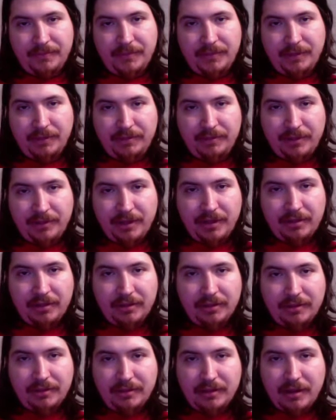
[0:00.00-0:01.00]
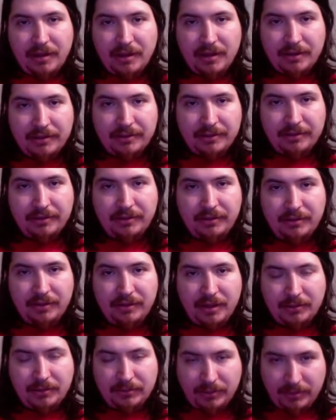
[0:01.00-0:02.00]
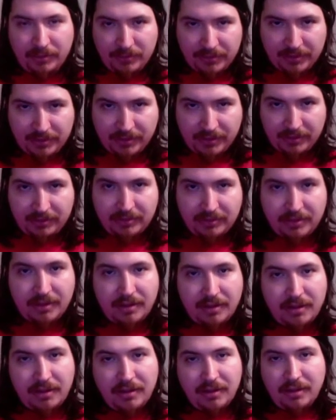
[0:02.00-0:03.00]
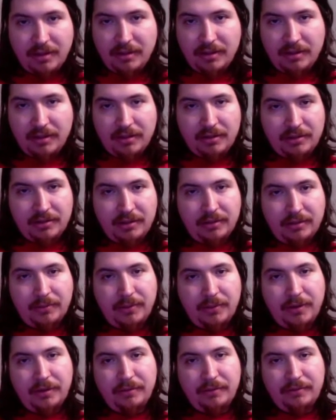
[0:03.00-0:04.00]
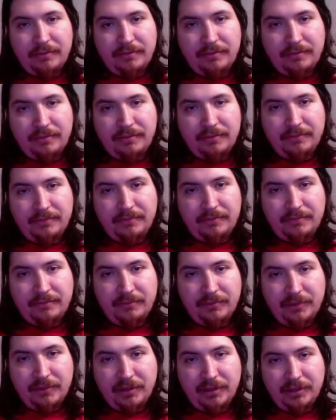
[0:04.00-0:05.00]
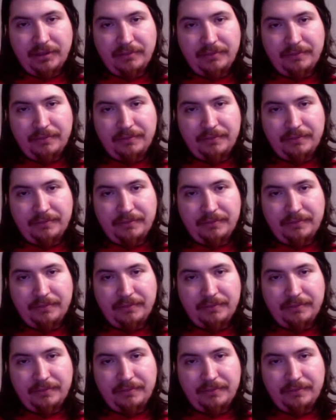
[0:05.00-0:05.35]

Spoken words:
The reality that us, the top 20%, are not aware of, really.